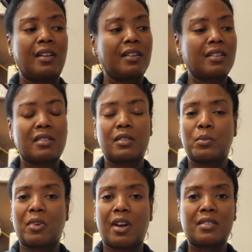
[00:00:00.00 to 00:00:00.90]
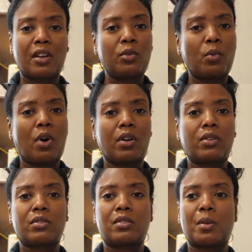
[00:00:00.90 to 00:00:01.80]
Listen, when I tell you
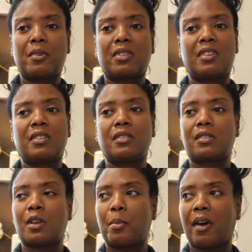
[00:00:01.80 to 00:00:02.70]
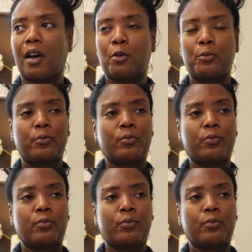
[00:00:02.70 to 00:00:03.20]
all some of the things about